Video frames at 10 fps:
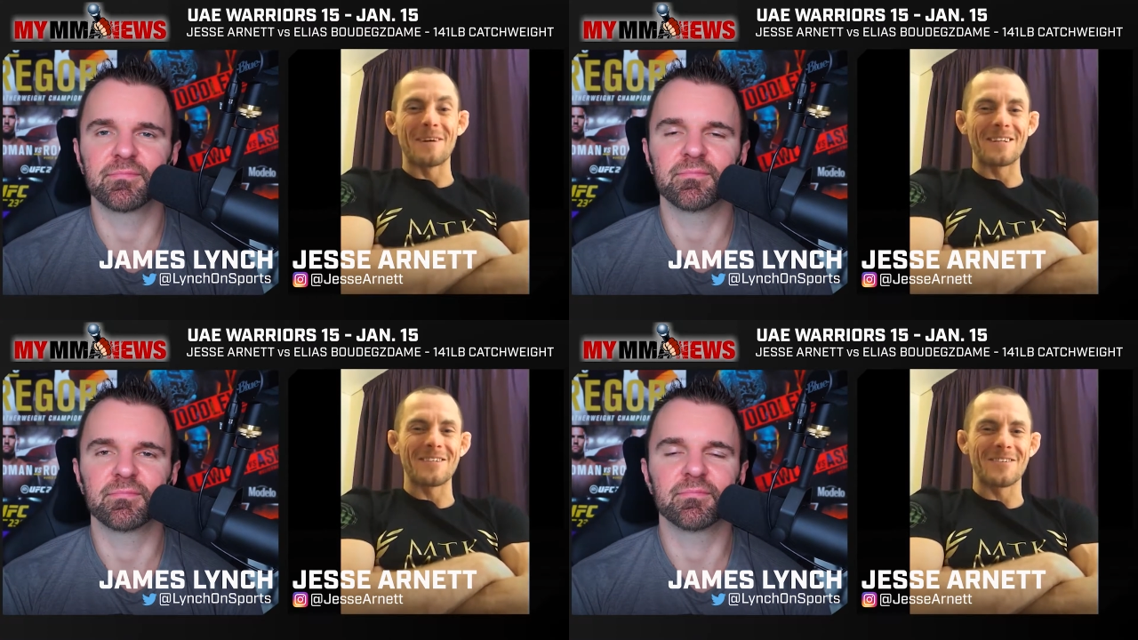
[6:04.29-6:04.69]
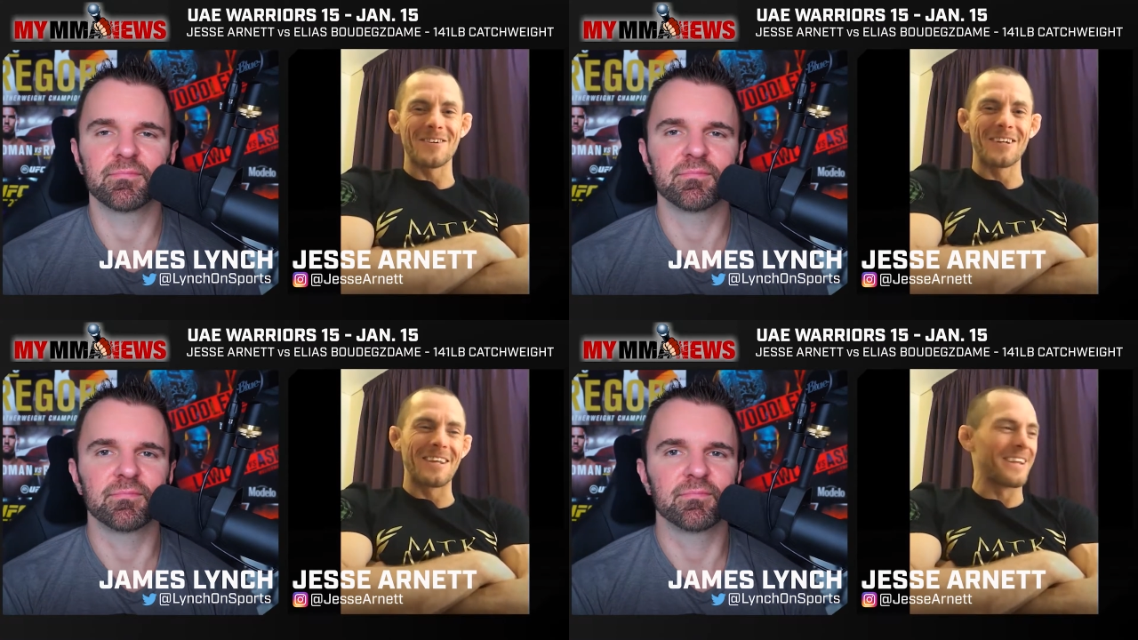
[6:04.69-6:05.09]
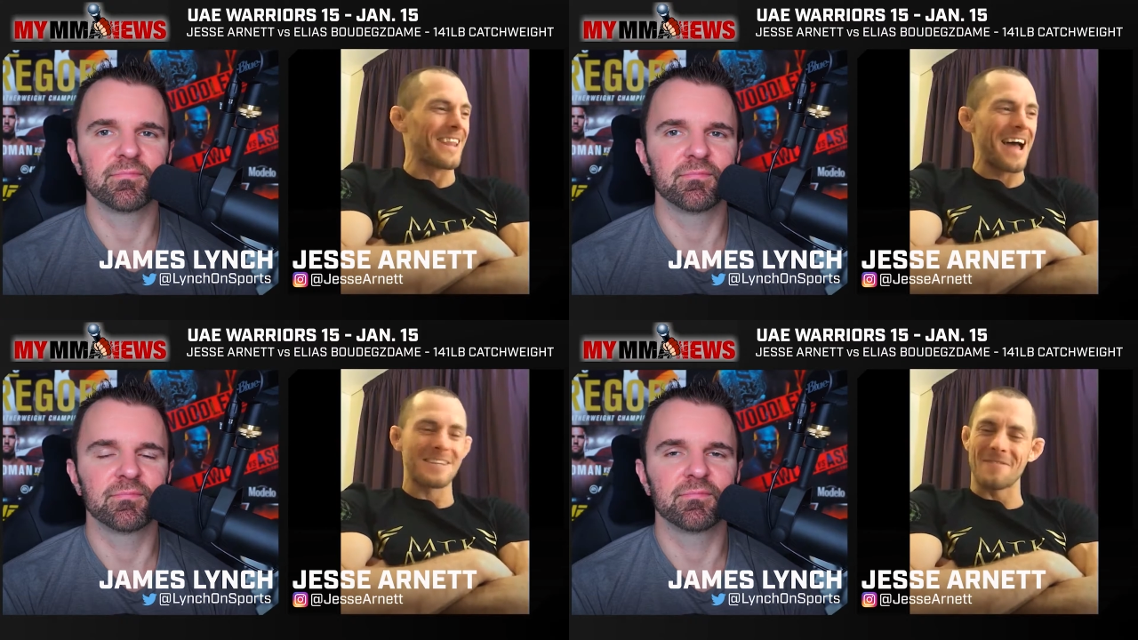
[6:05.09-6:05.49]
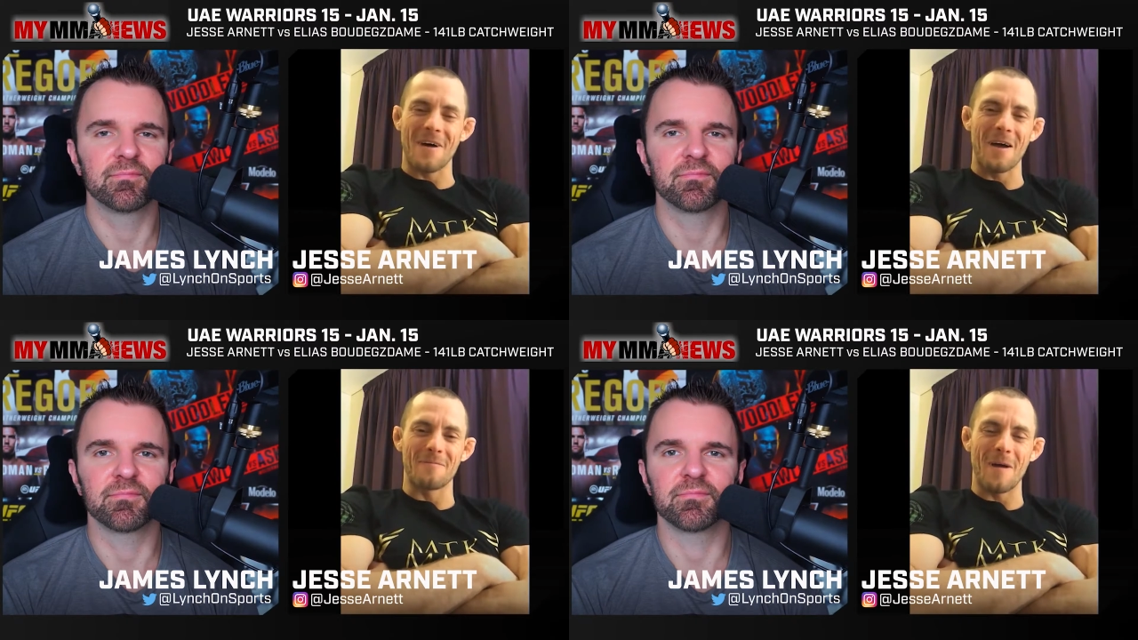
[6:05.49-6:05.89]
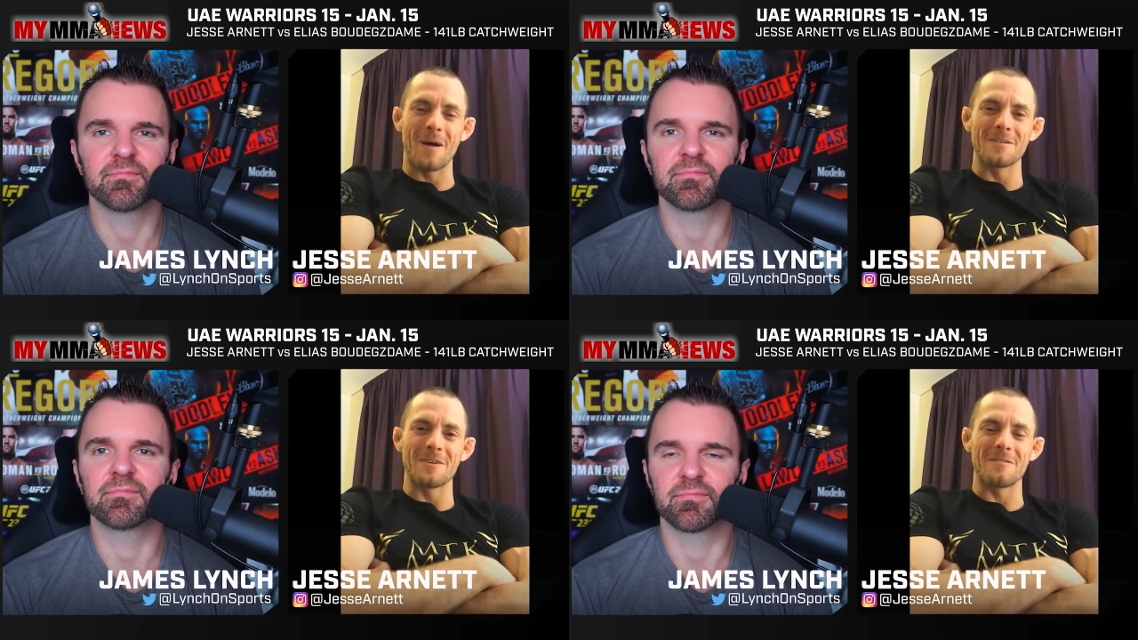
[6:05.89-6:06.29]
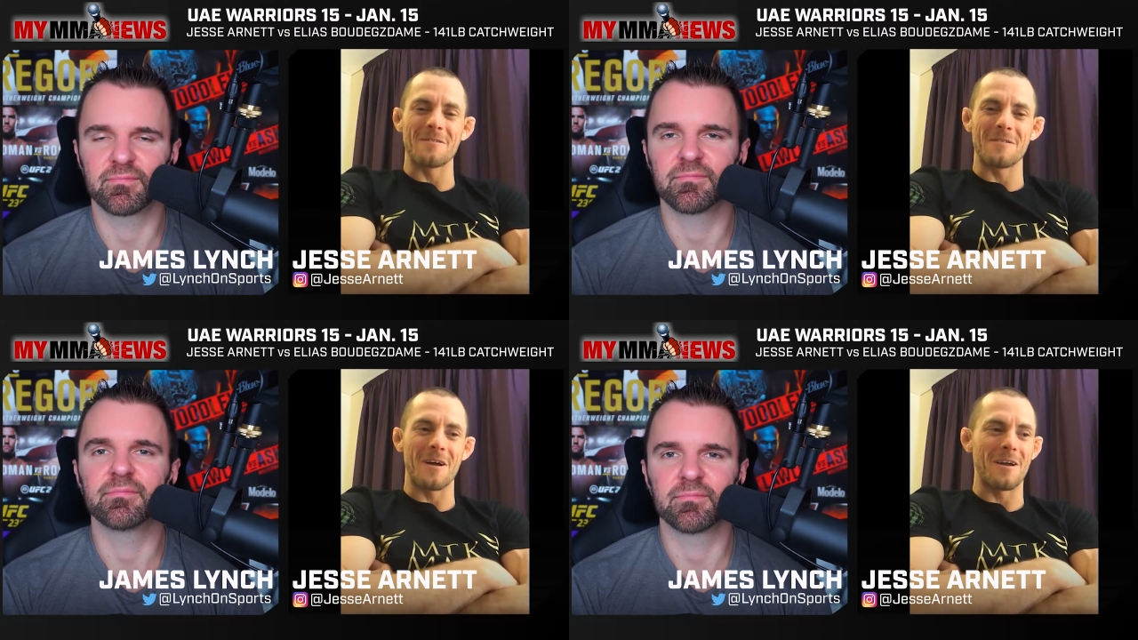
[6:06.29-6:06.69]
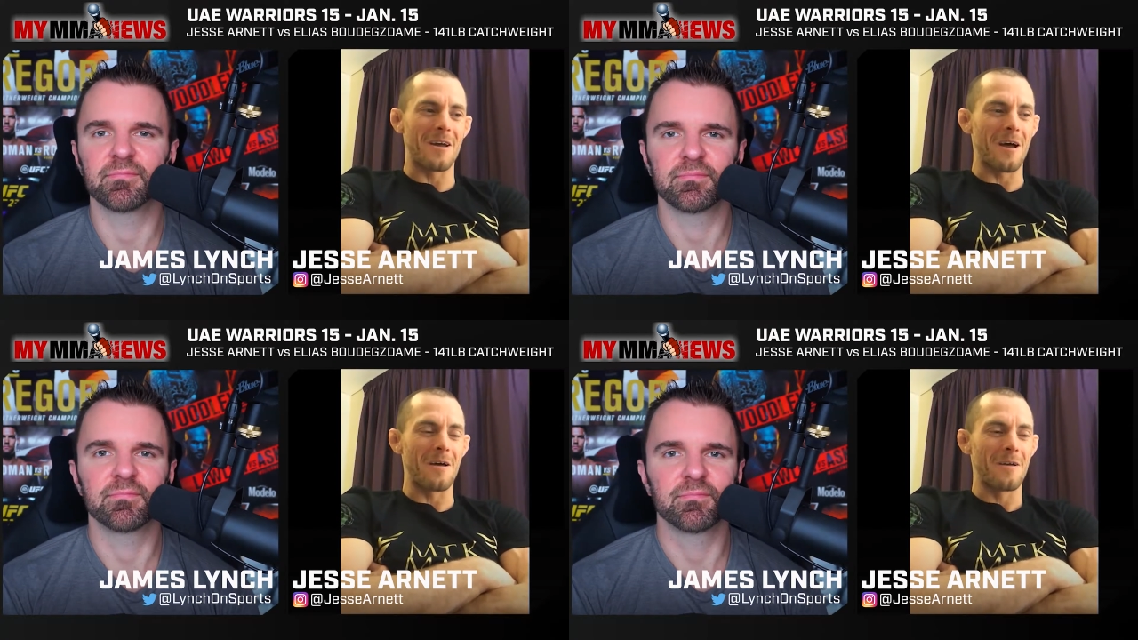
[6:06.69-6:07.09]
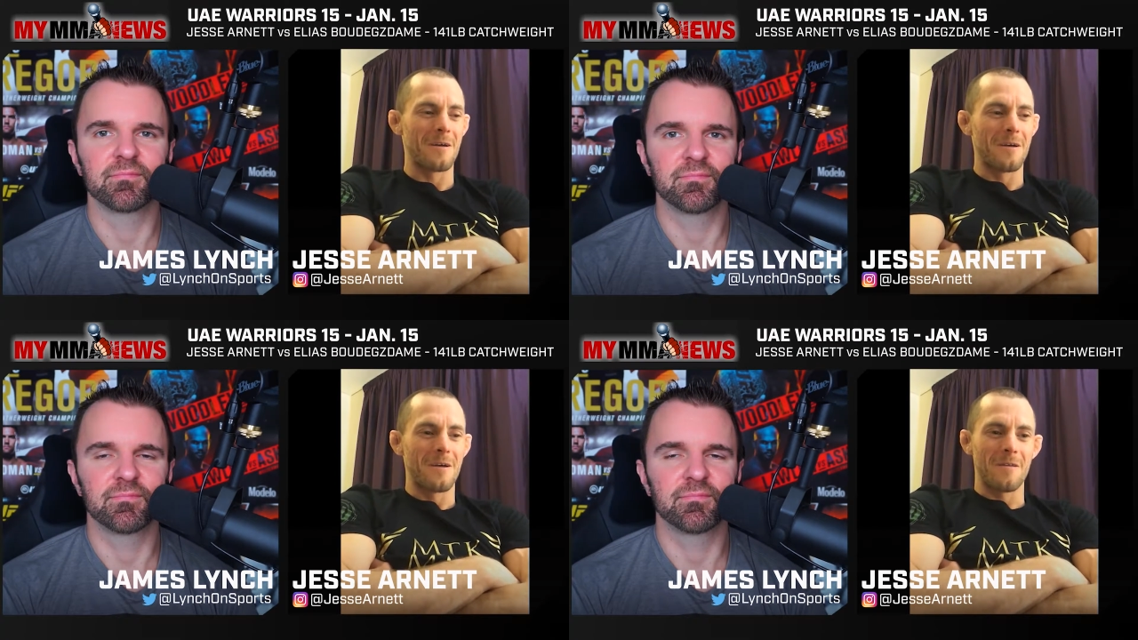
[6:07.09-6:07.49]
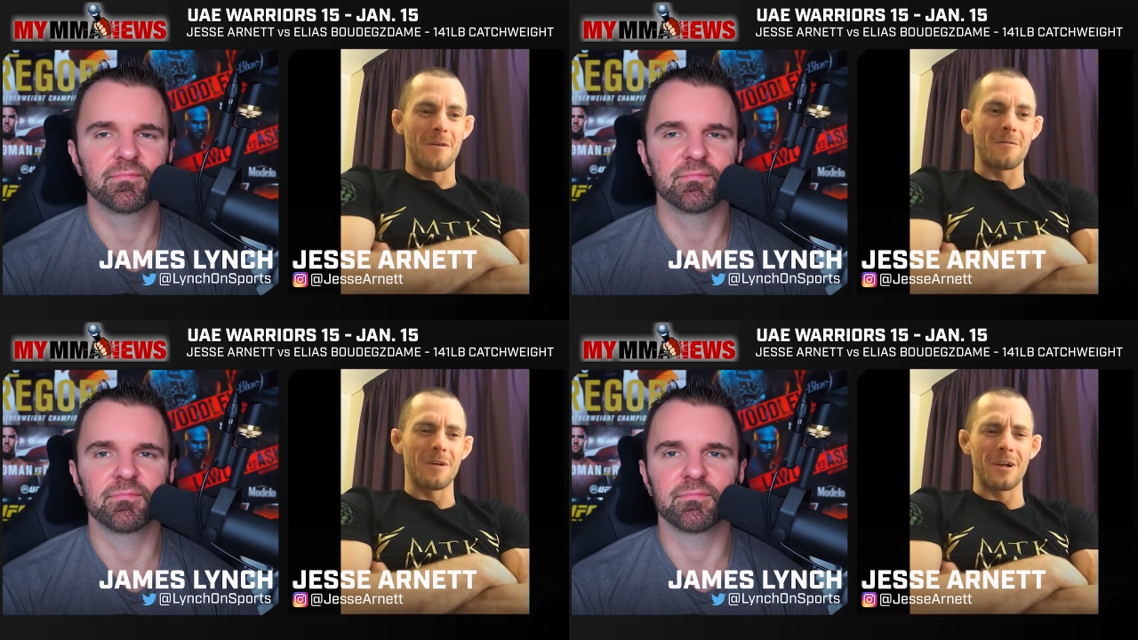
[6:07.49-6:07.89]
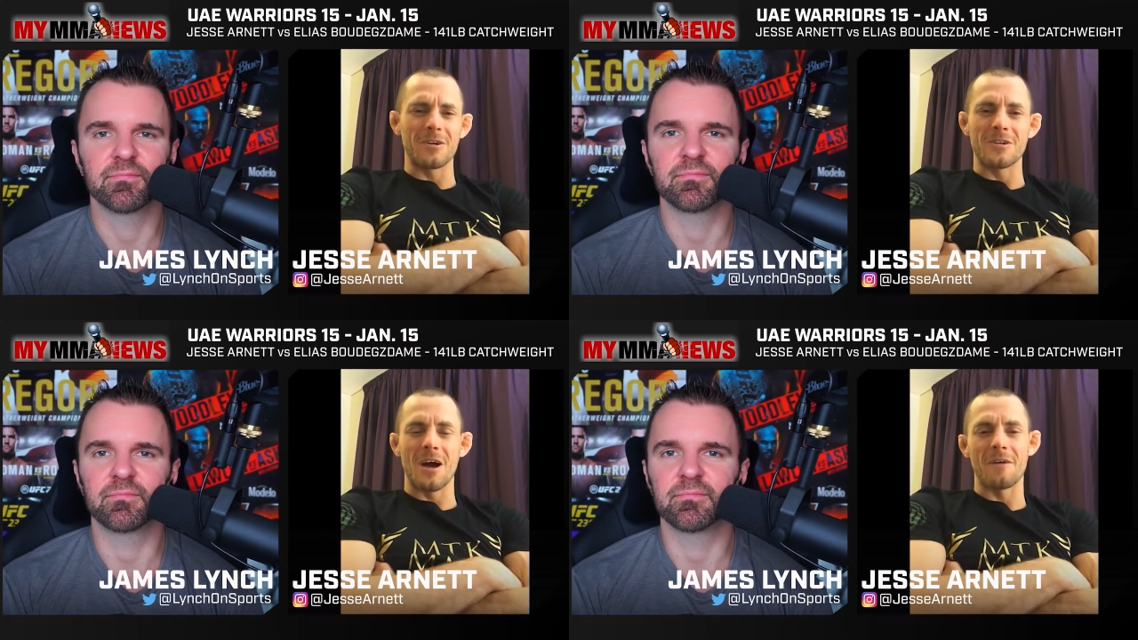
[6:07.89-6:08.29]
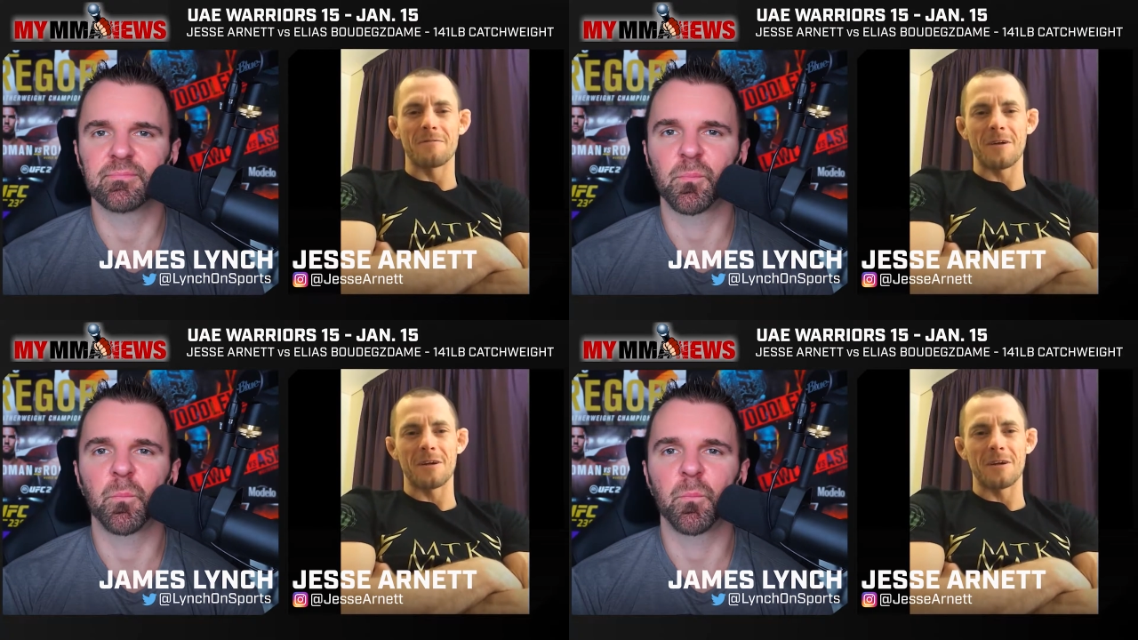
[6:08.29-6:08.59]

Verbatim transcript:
Speaker 1: But it's truly the last five pounds that that uh, that really are tough.